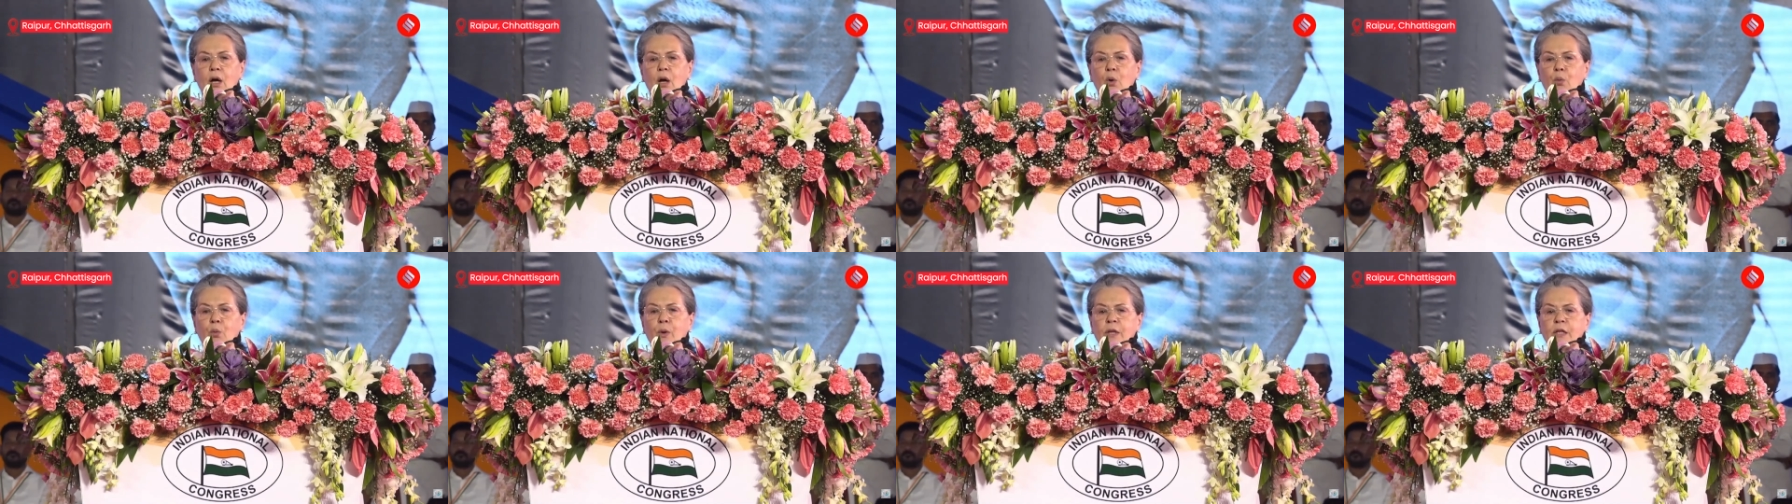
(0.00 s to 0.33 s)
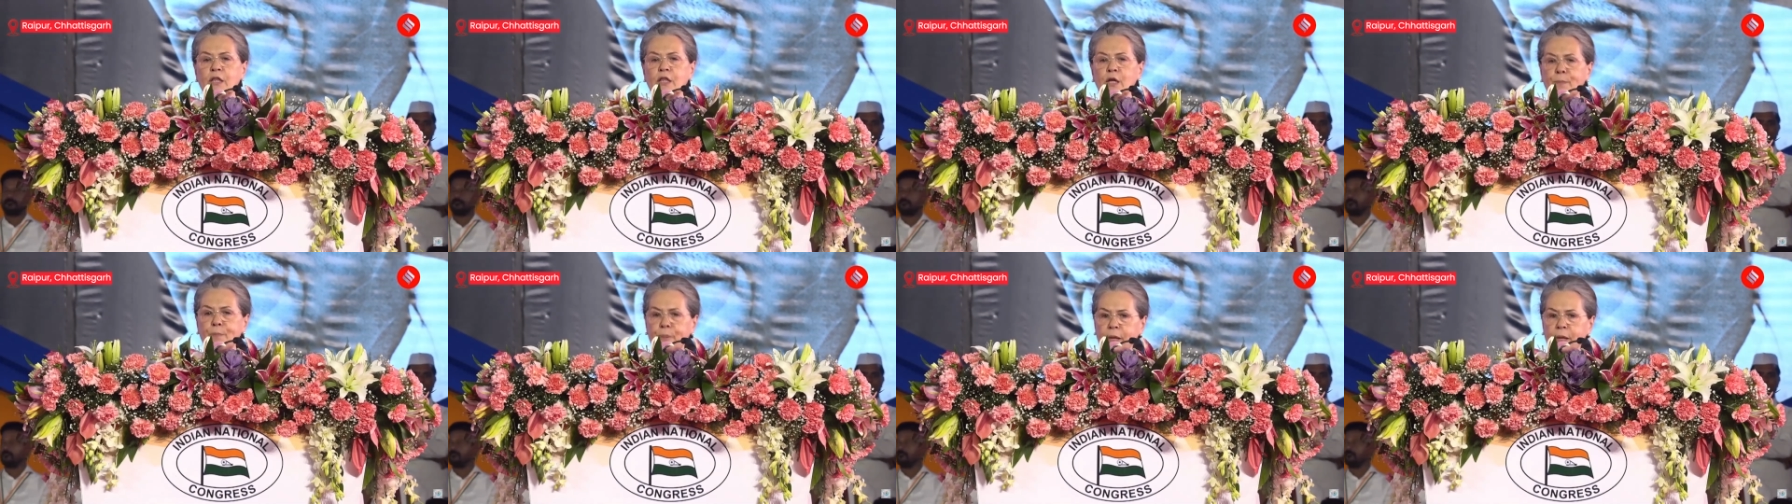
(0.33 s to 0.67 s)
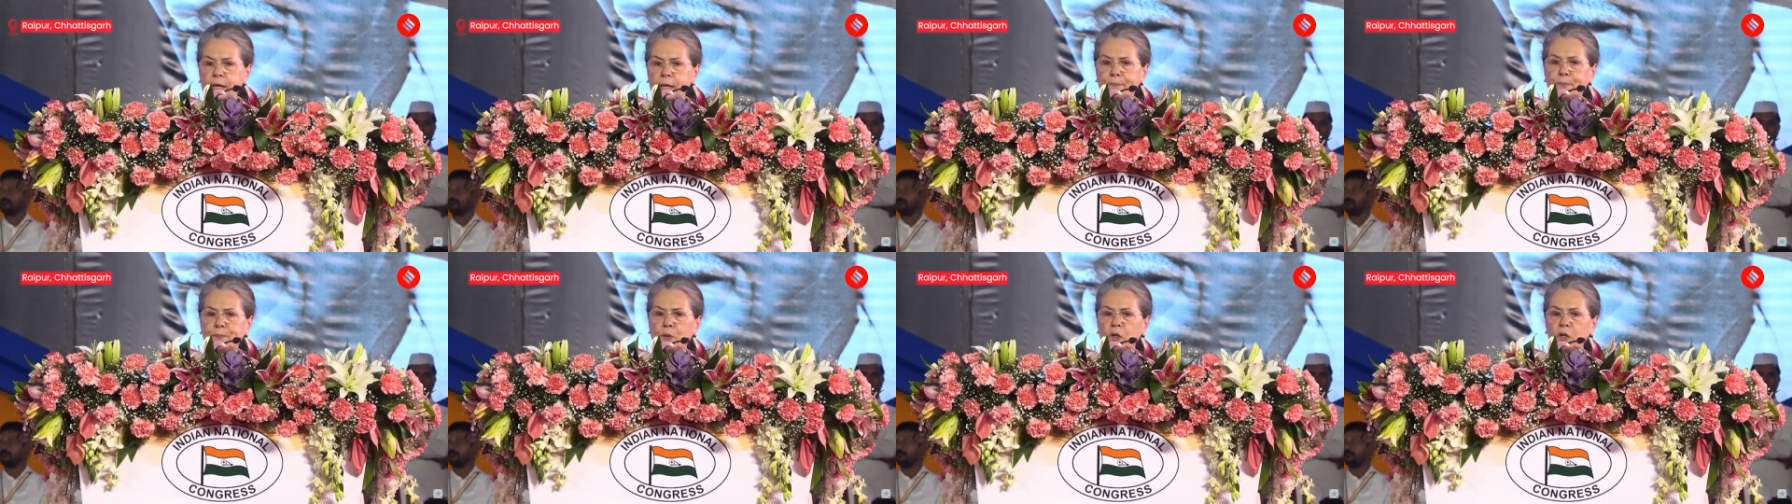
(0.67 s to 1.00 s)
with the
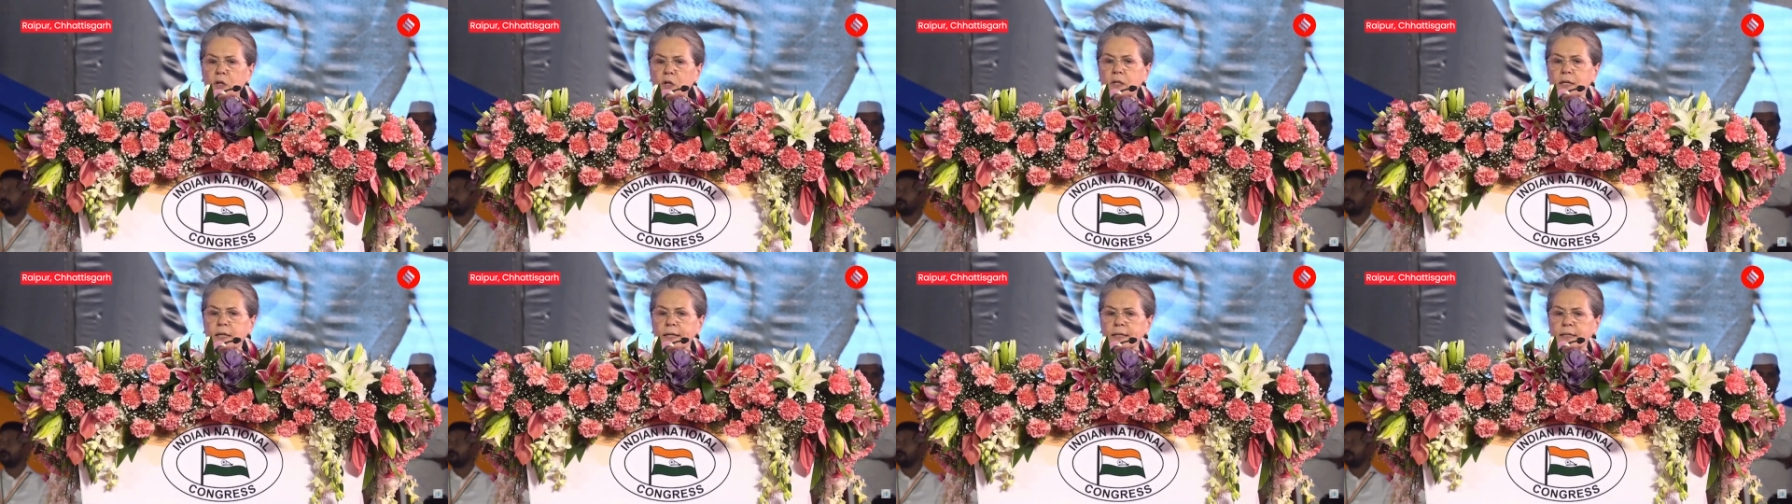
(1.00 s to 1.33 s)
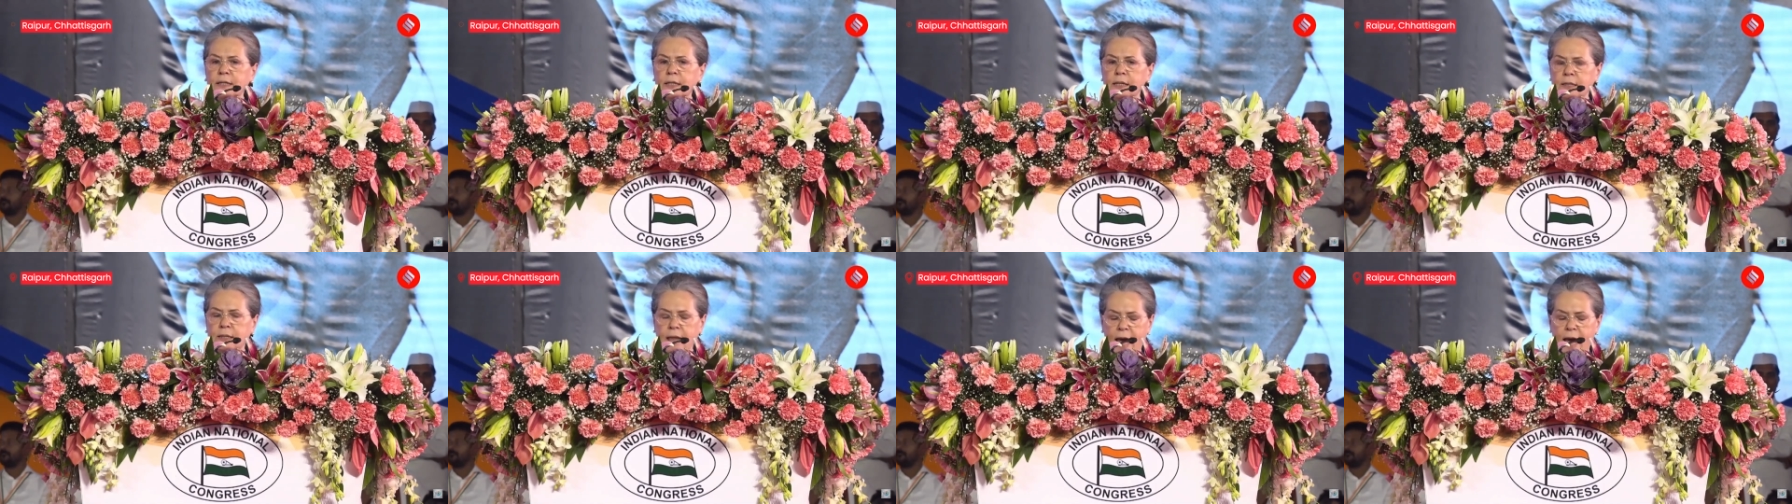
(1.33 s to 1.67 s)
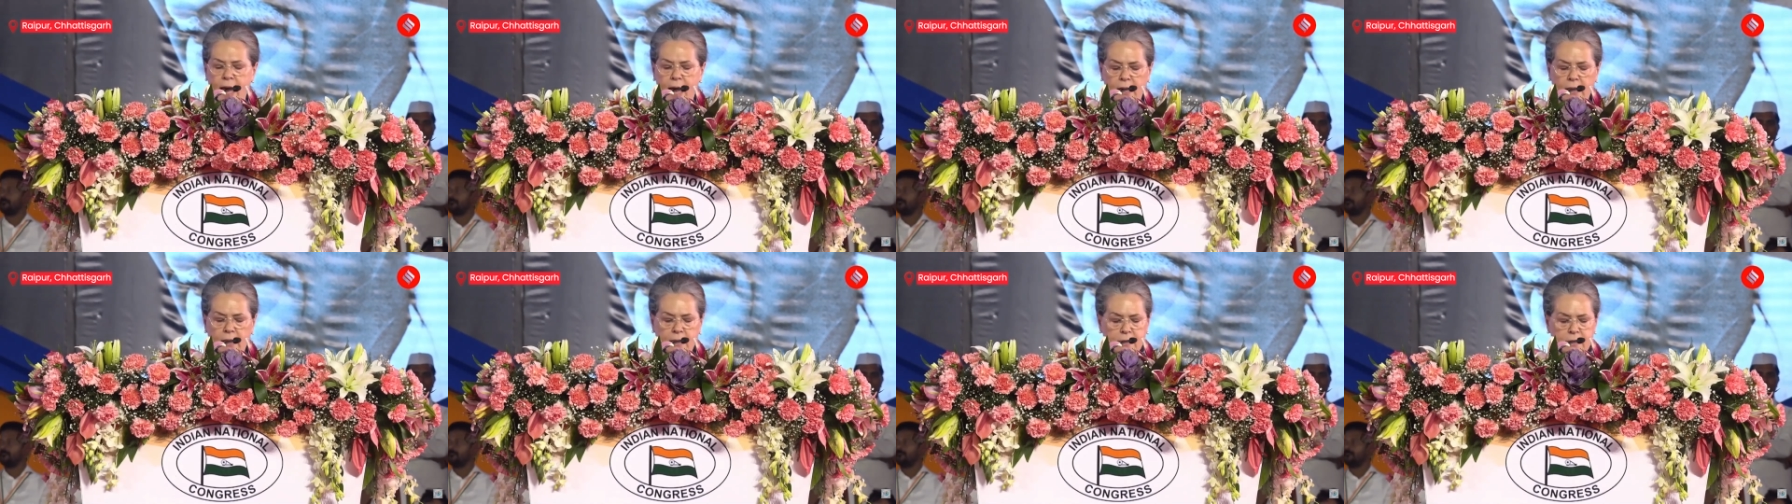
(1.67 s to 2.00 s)
people it
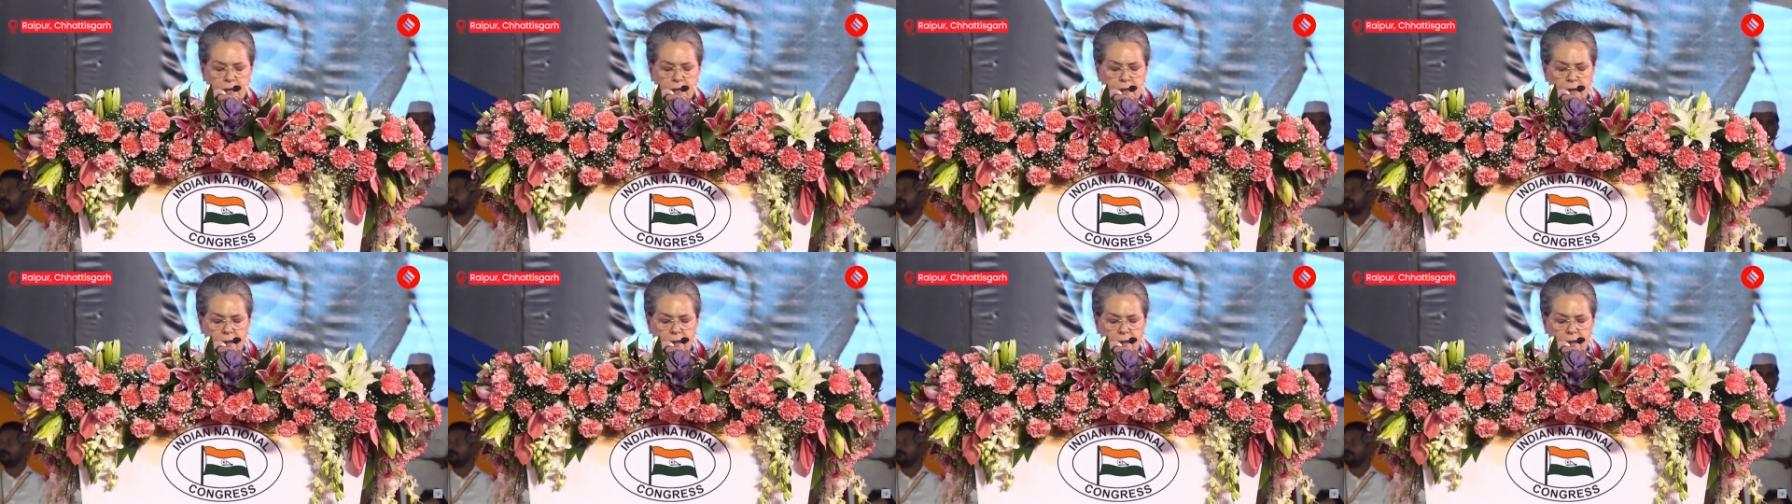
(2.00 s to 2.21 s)
attacks.